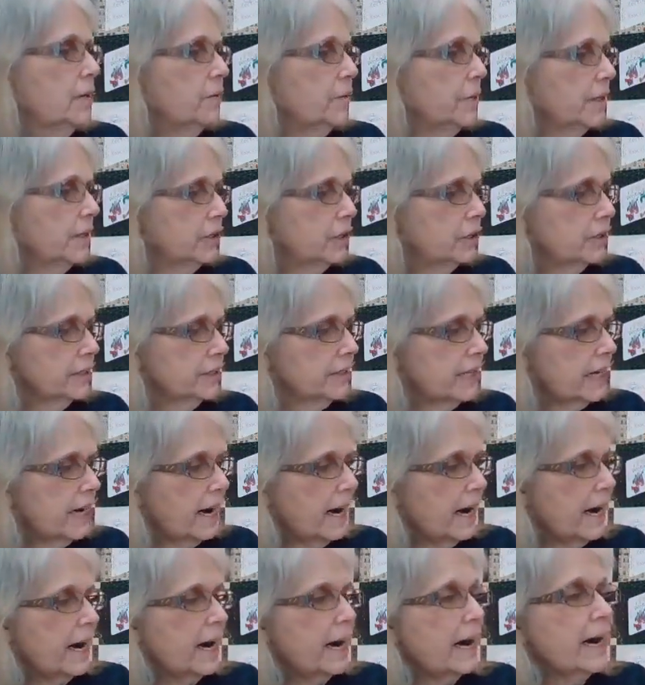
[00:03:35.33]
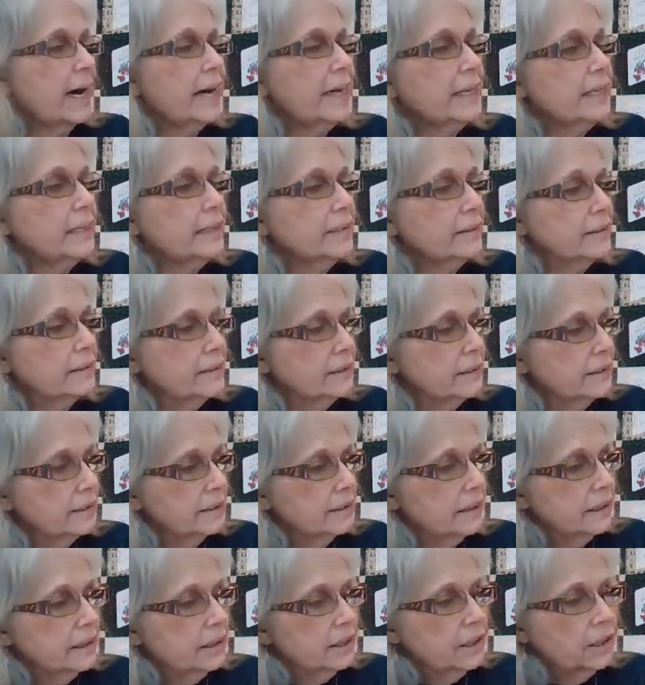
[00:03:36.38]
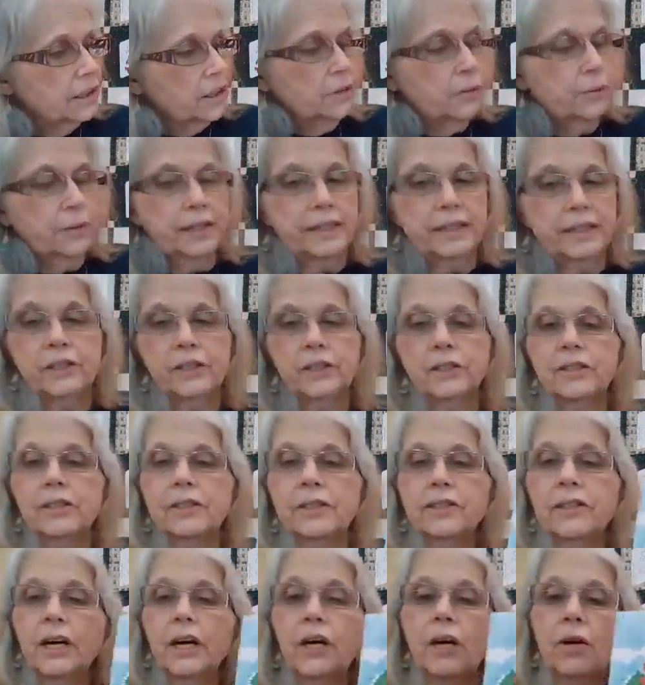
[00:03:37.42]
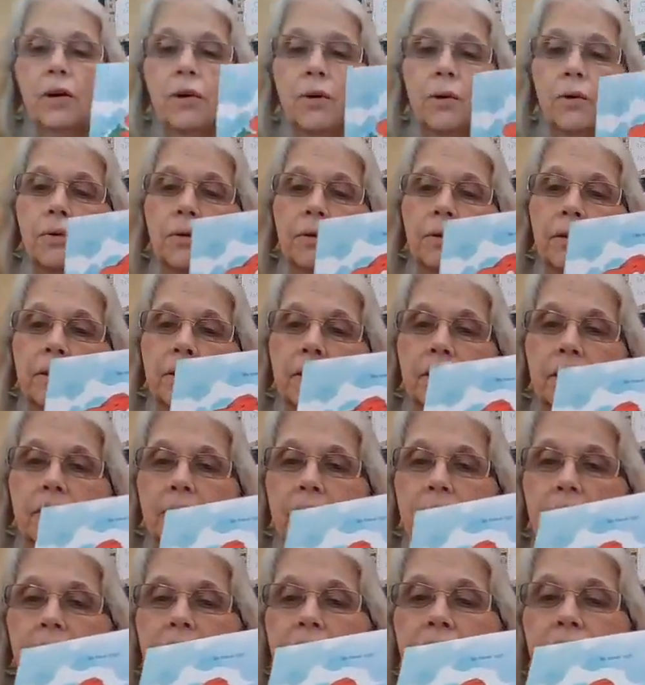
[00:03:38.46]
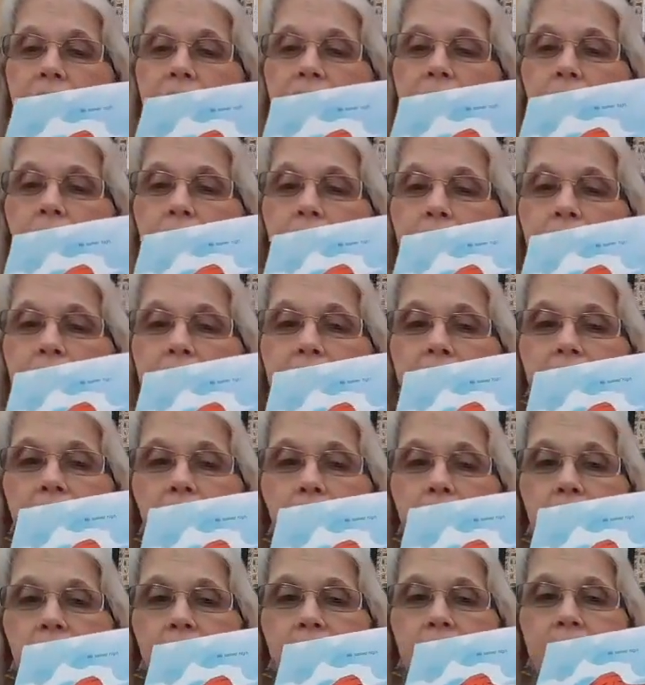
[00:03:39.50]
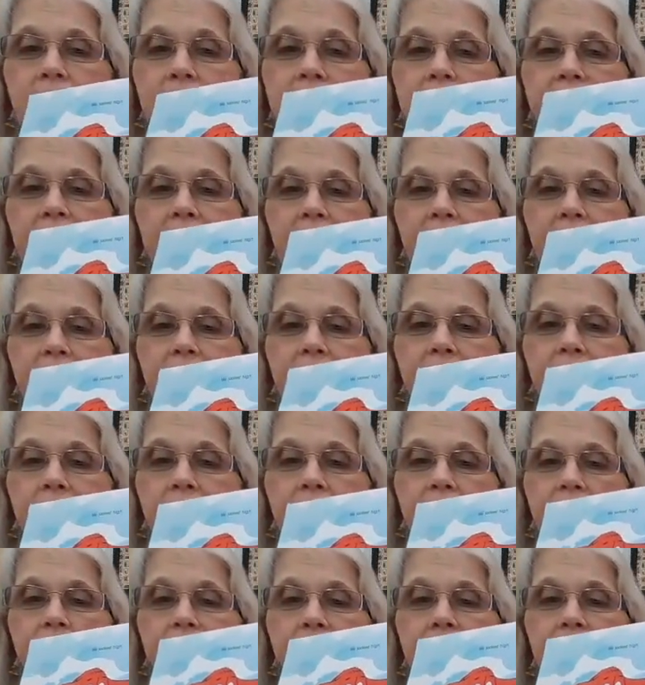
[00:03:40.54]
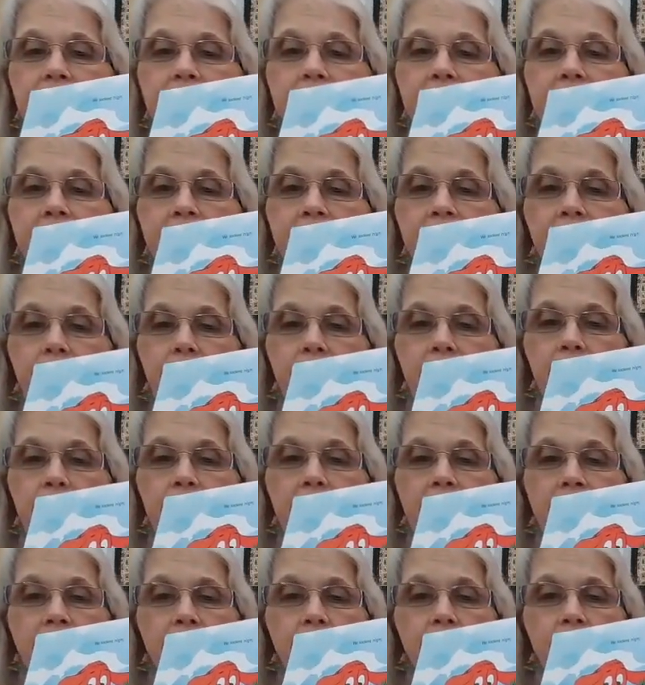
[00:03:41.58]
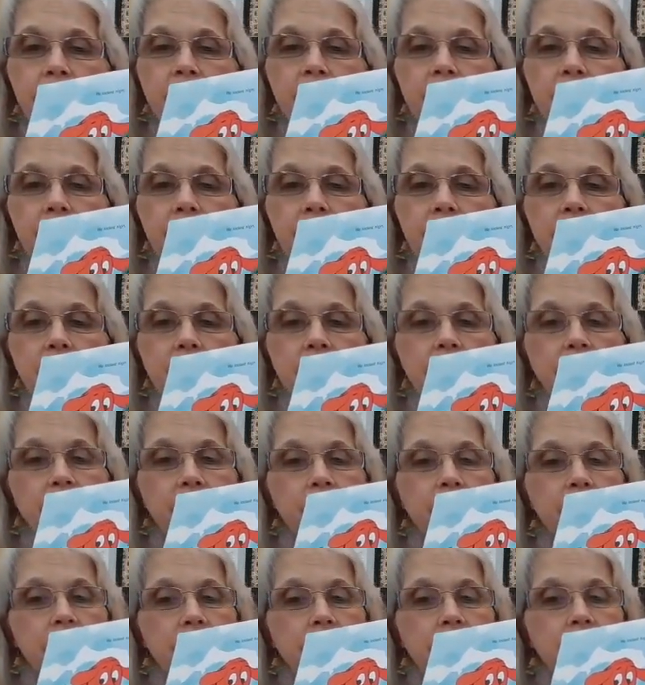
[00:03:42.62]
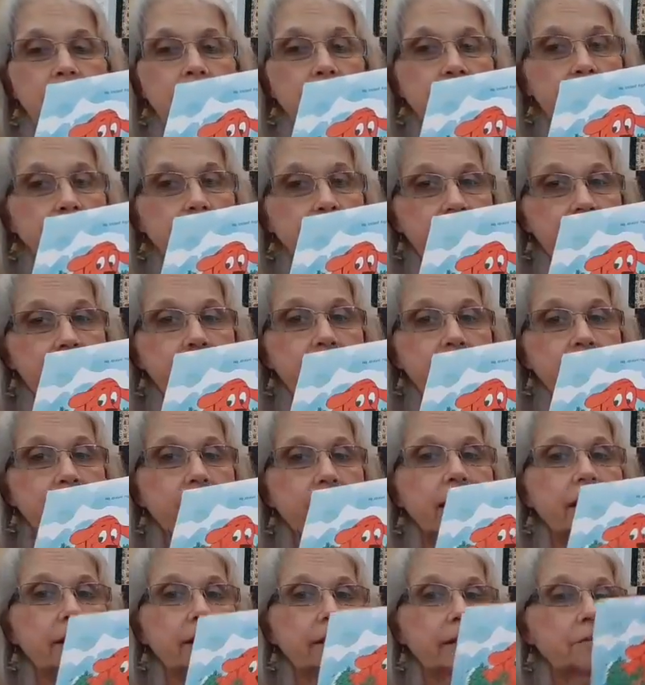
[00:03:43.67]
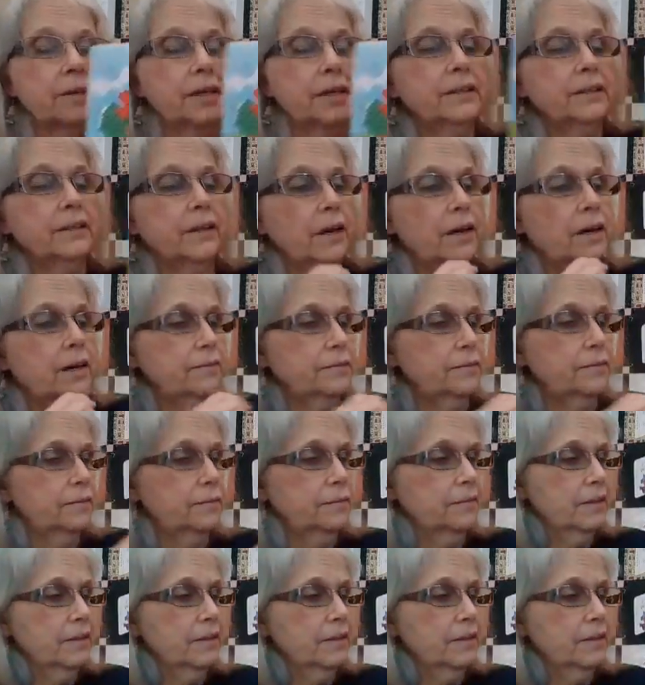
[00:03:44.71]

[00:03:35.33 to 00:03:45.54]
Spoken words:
We looked high. We looked low. Clifford's a big helper. Look at that. He lifted up the bench. Luckily, he didn't knock the men off.